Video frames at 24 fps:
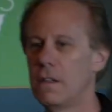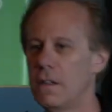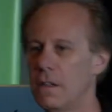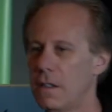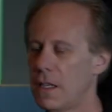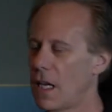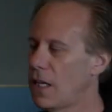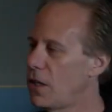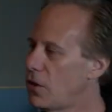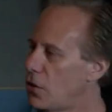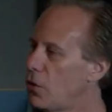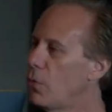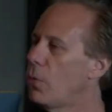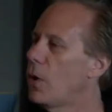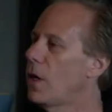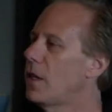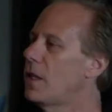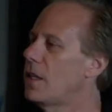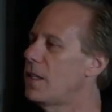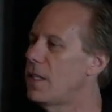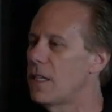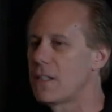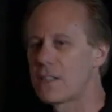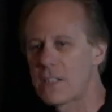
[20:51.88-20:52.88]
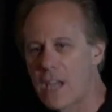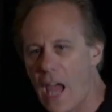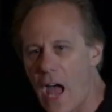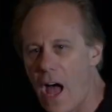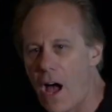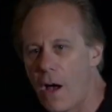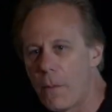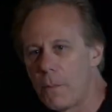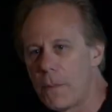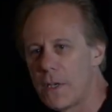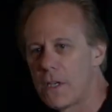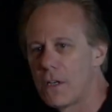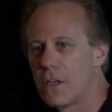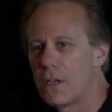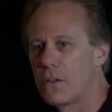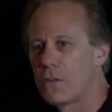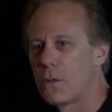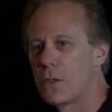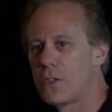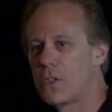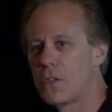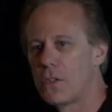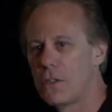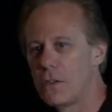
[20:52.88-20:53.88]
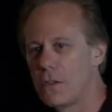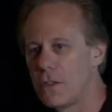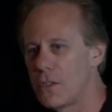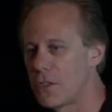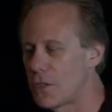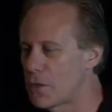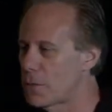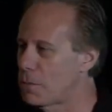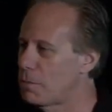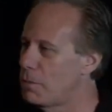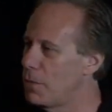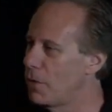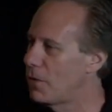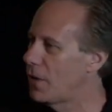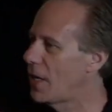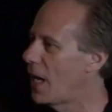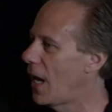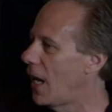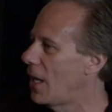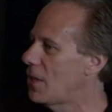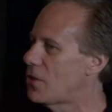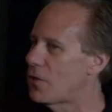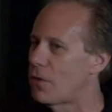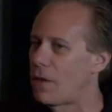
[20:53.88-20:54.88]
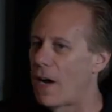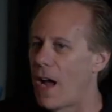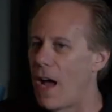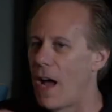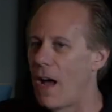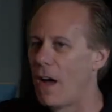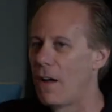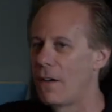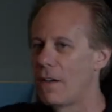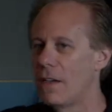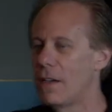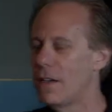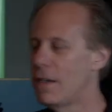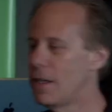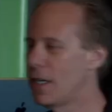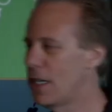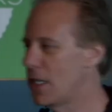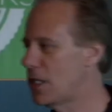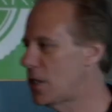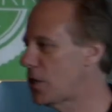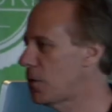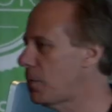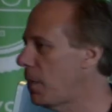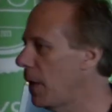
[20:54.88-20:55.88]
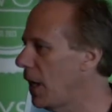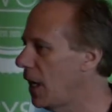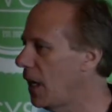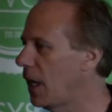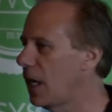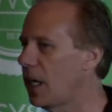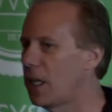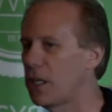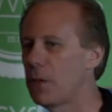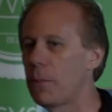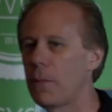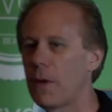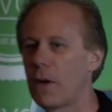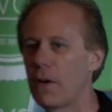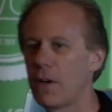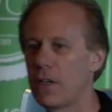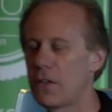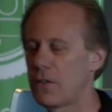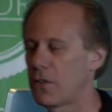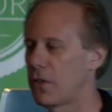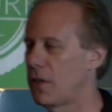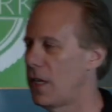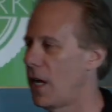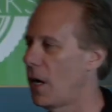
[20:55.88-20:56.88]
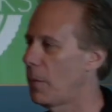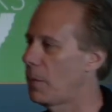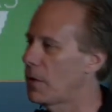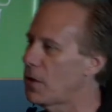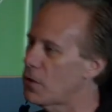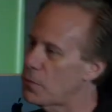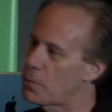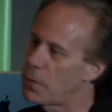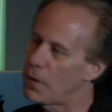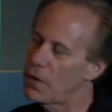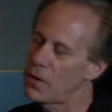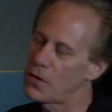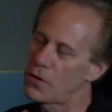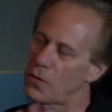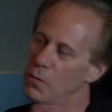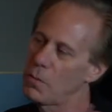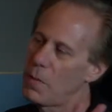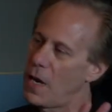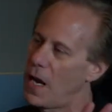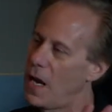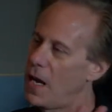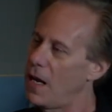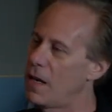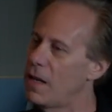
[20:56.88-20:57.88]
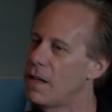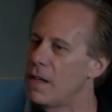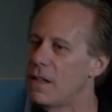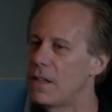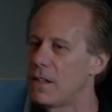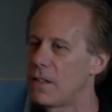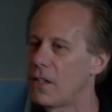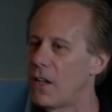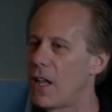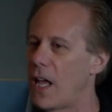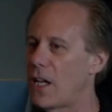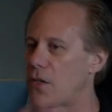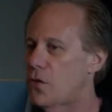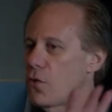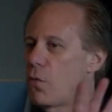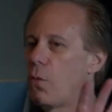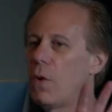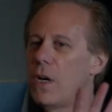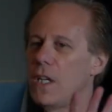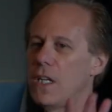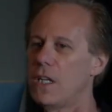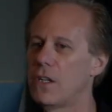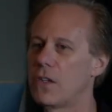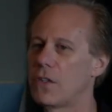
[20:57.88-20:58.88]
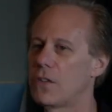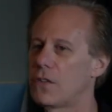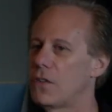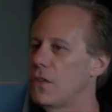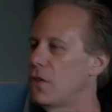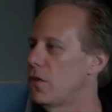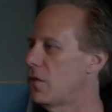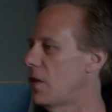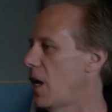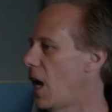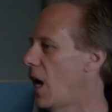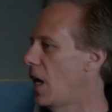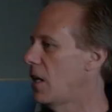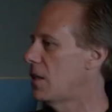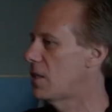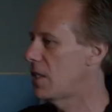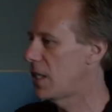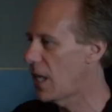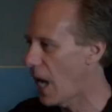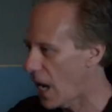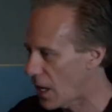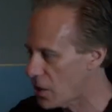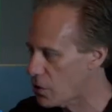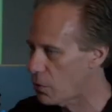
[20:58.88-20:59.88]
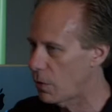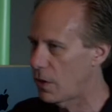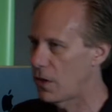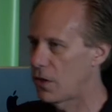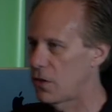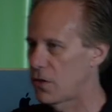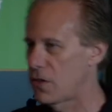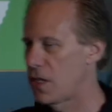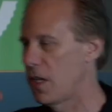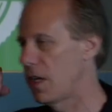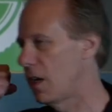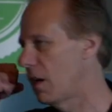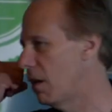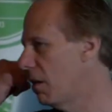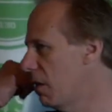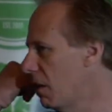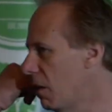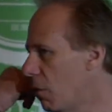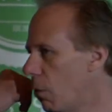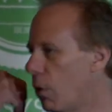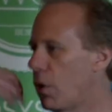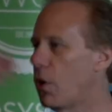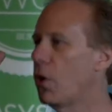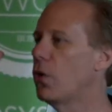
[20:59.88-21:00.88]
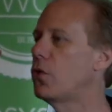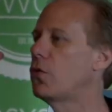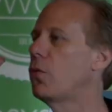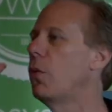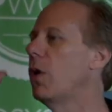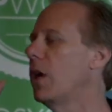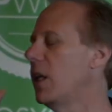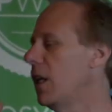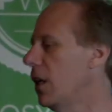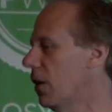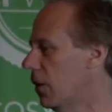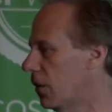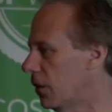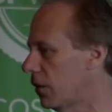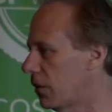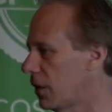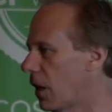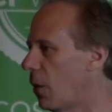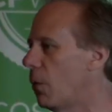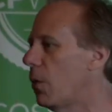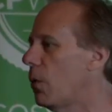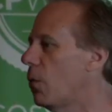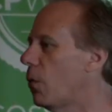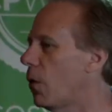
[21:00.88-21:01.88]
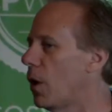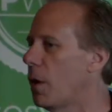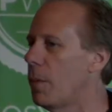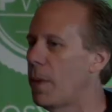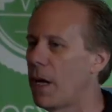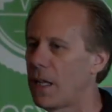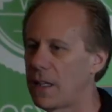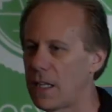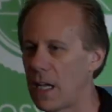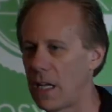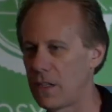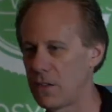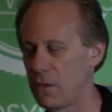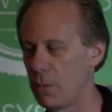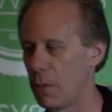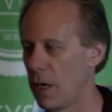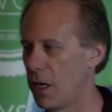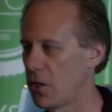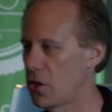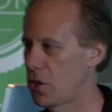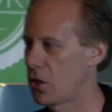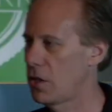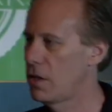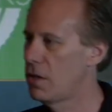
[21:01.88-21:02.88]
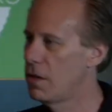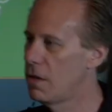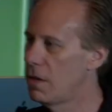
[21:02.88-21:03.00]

Now you do wear the disk out because what you're doing is you're moving the heads around, it's spinning, and the bearings are there. But those bearings are made to last 20 years, and those heads, the actuators there, will go 20 years. I wouldn't worry about that too much.